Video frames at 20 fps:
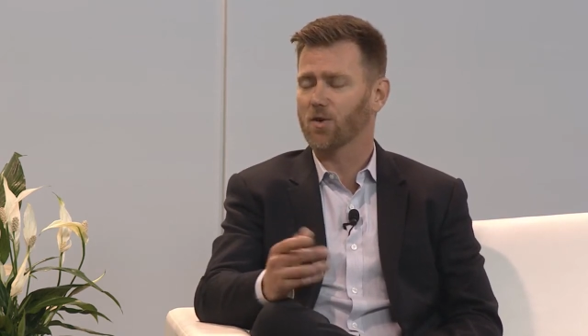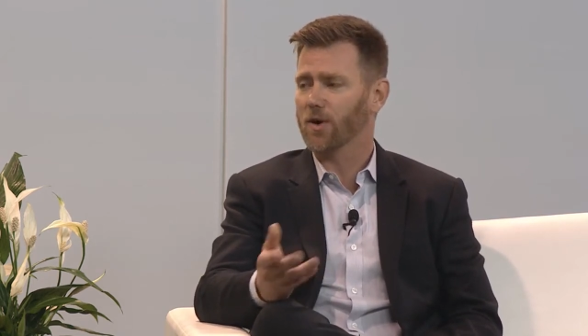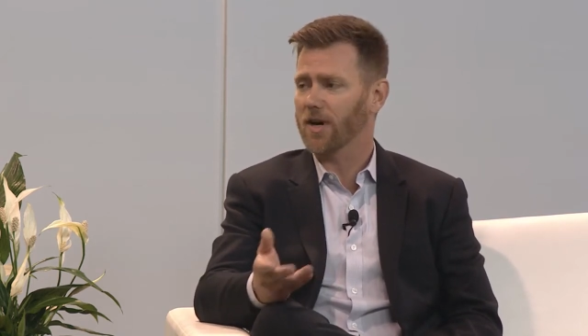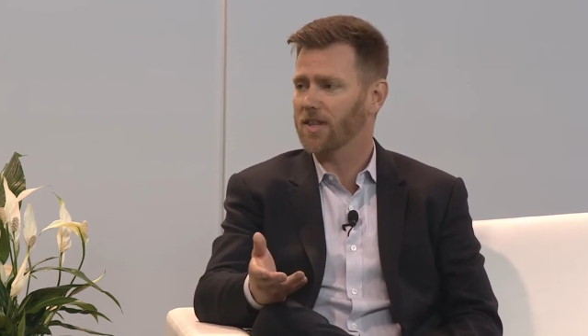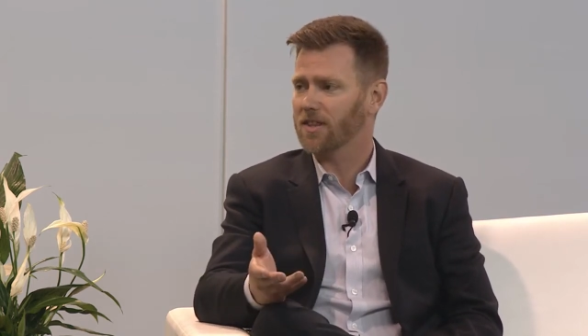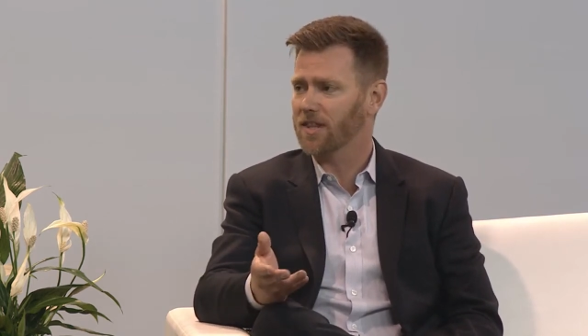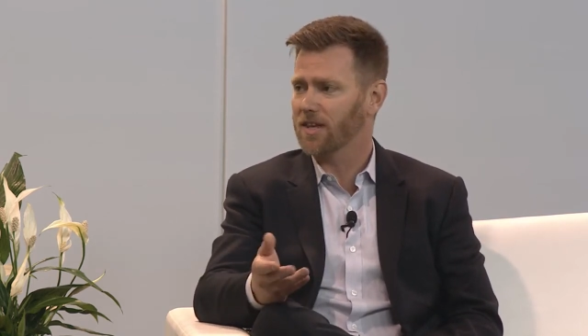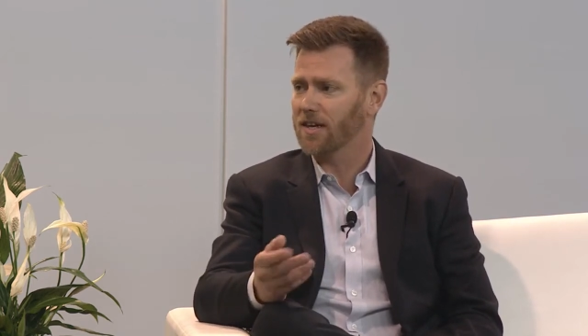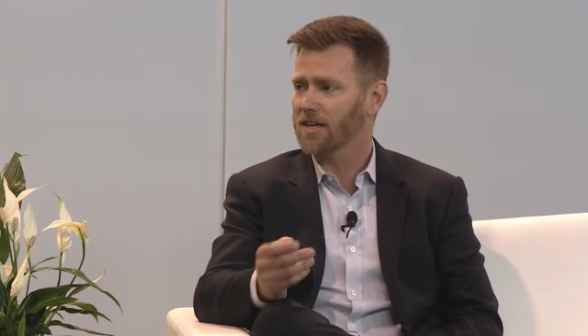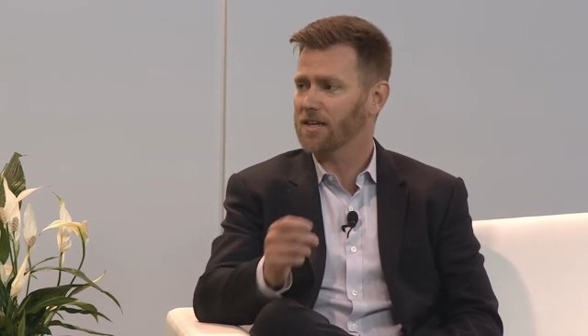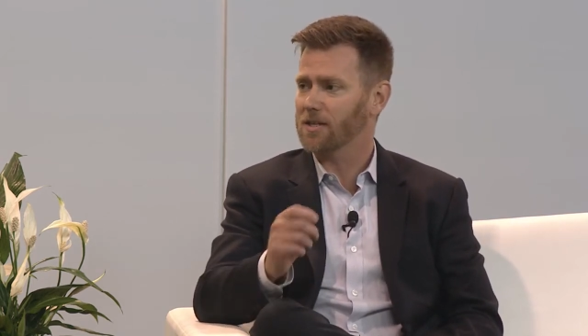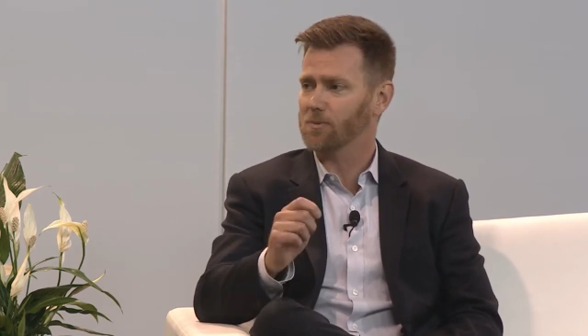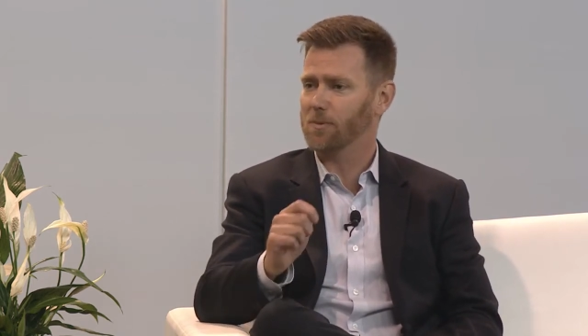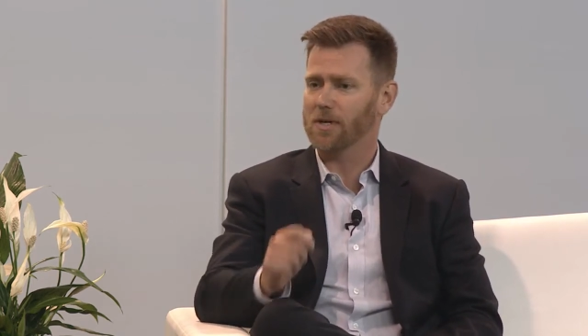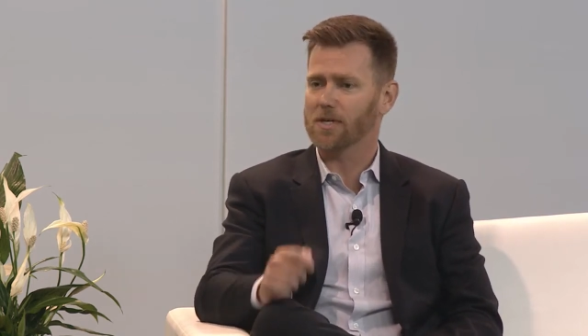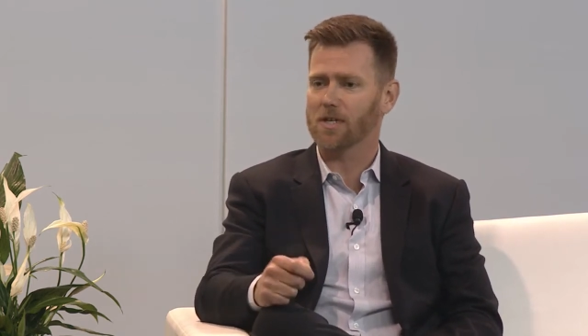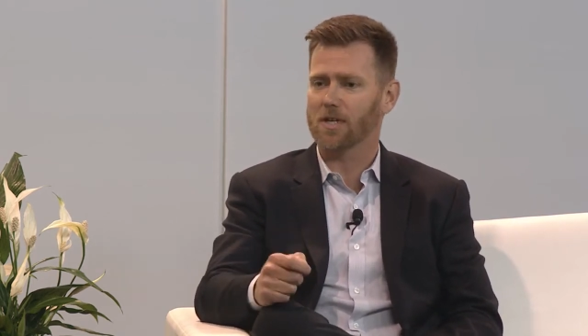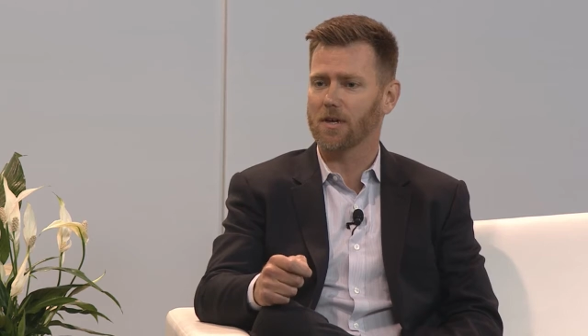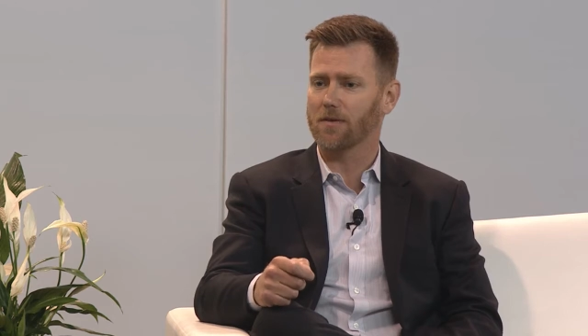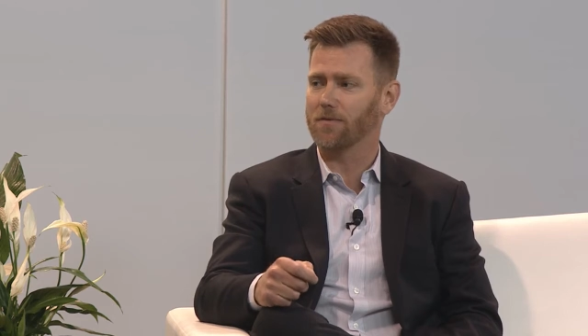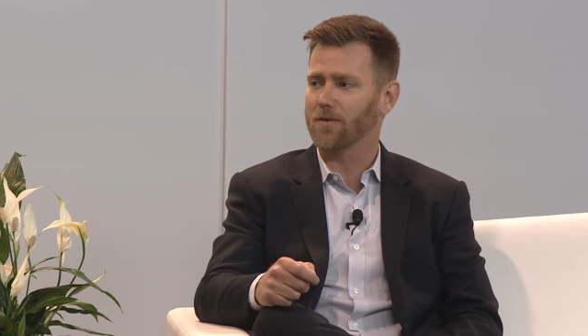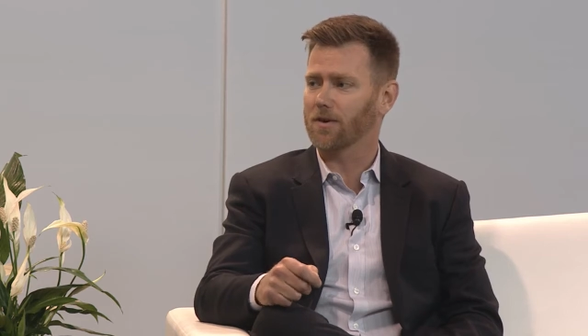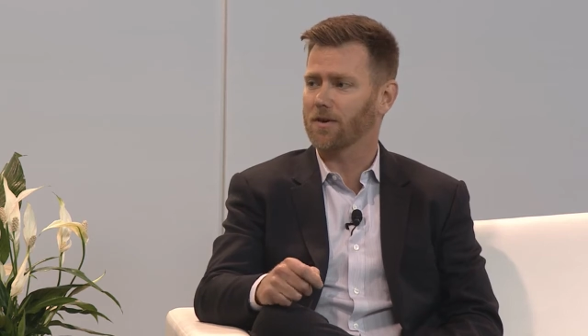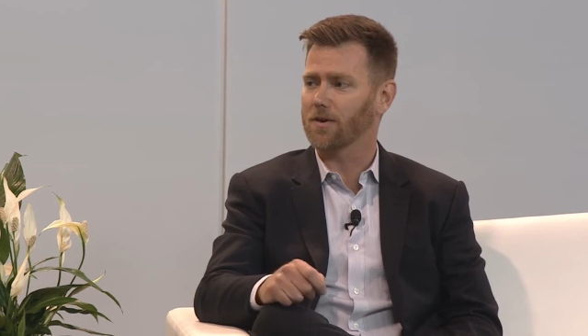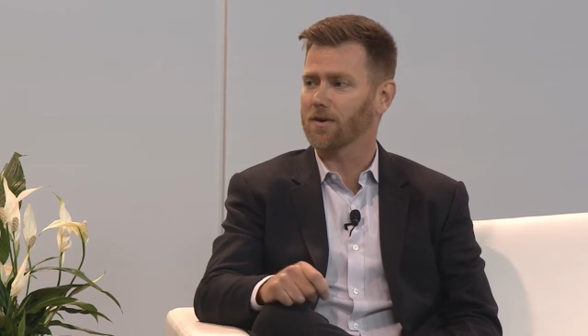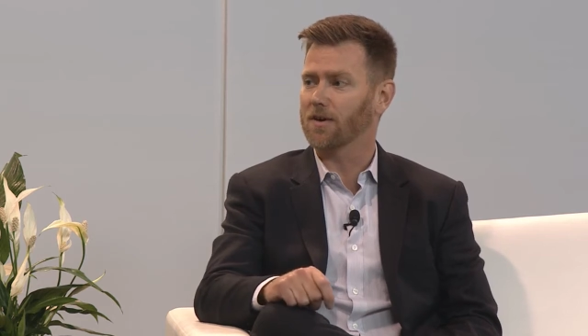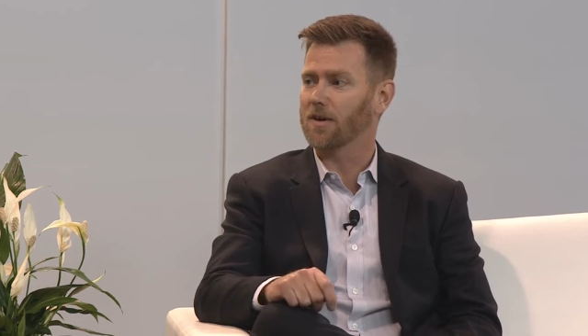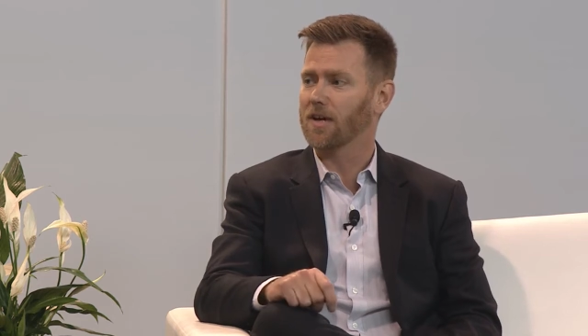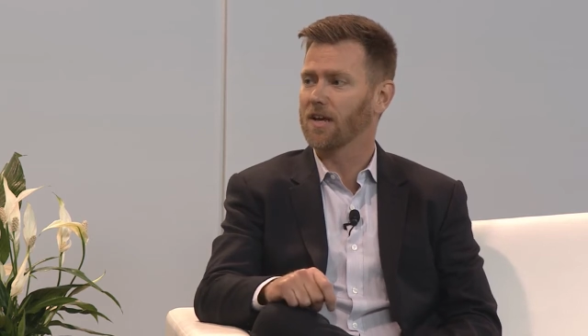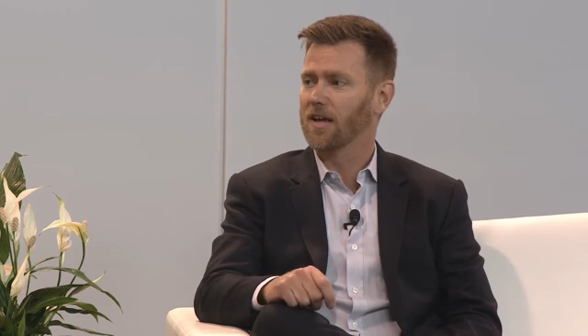great thing, especially if
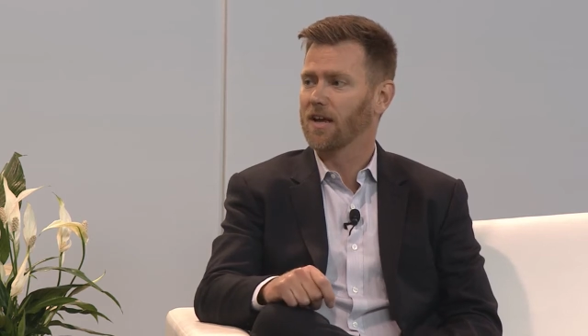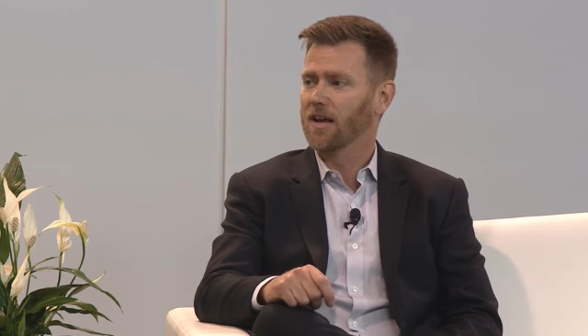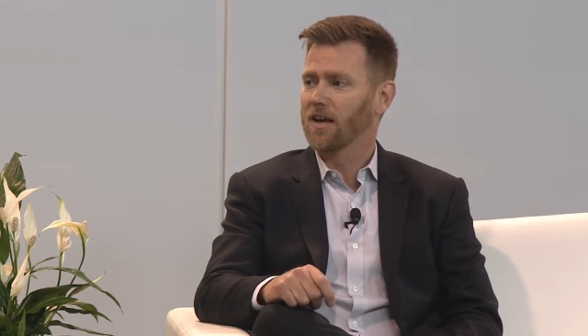you're